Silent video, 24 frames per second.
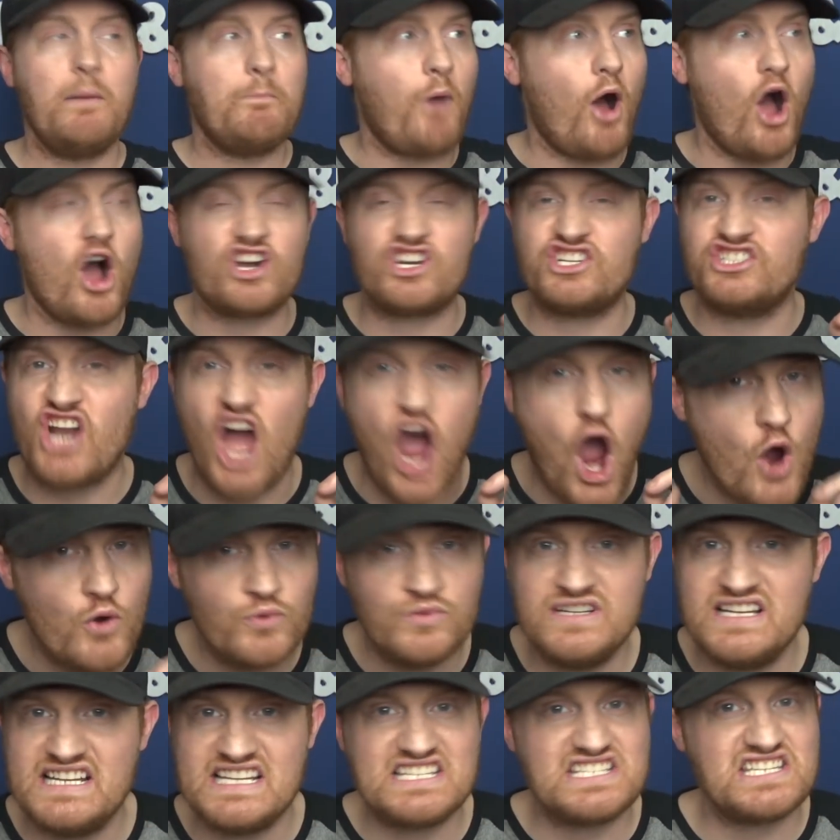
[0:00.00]
But I can
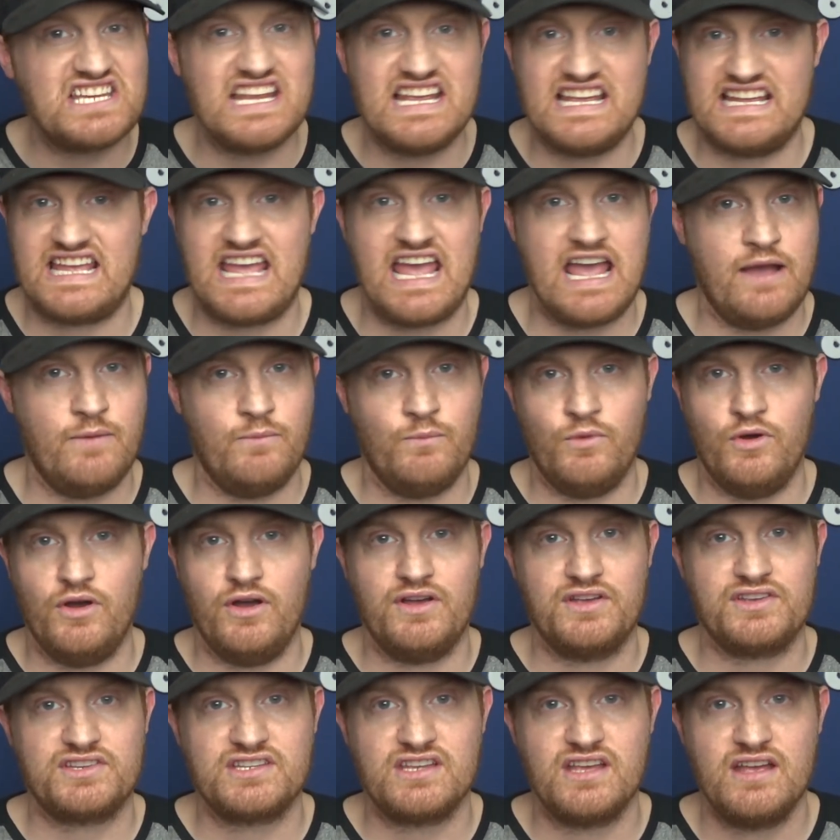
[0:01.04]
only see it getting
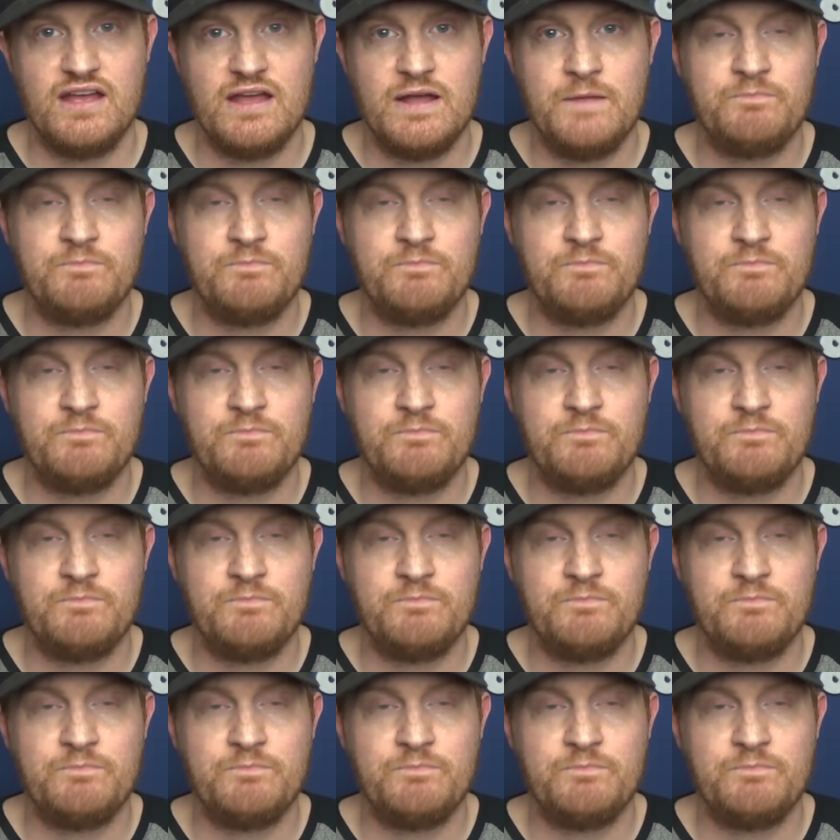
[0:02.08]
worse.